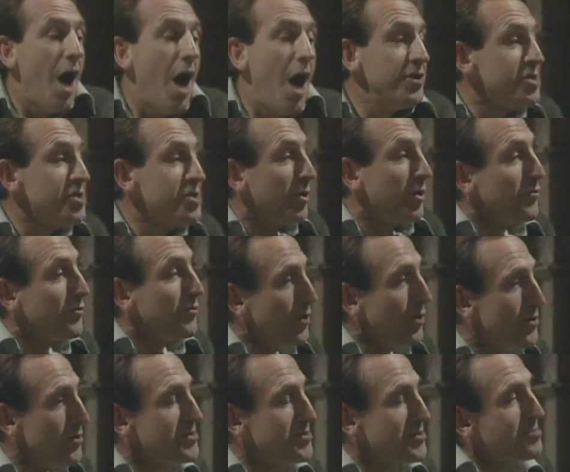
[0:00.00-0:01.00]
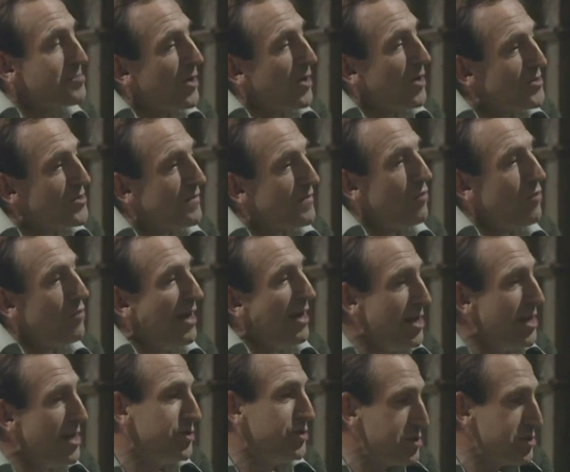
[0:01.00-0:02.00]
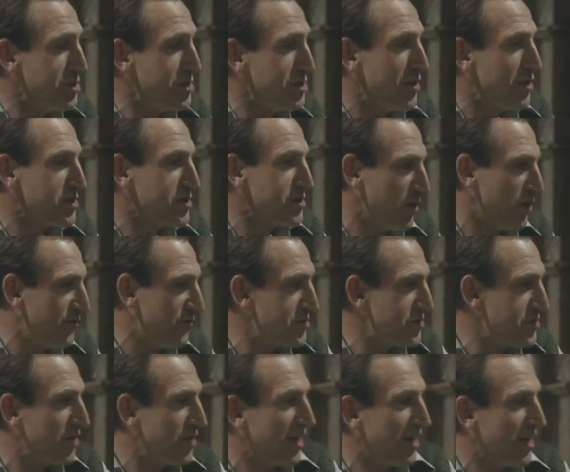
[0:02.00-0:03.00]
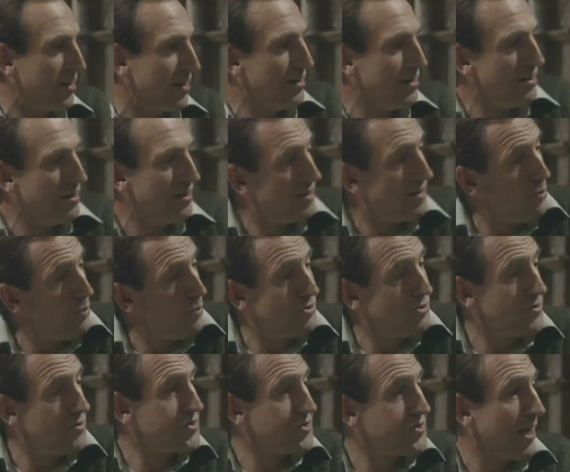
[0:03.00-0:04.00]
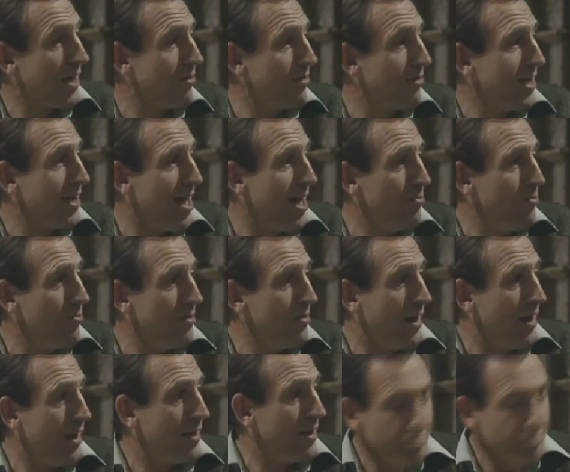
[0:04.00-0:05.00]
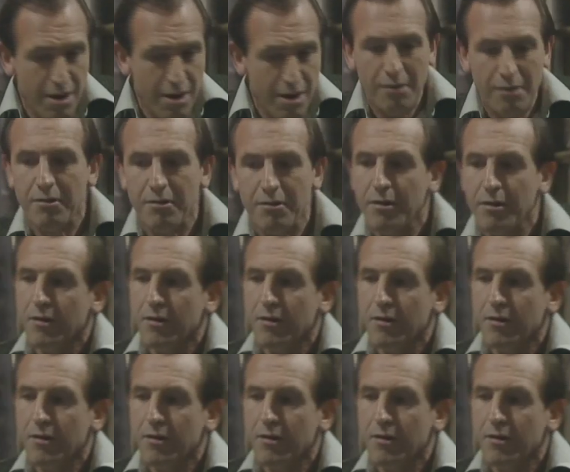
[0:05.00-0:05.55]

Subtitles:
Yes, well, of course. That's because of their religion, isn't it? They're so fussy. They won't eat the sacred cow, will they? No.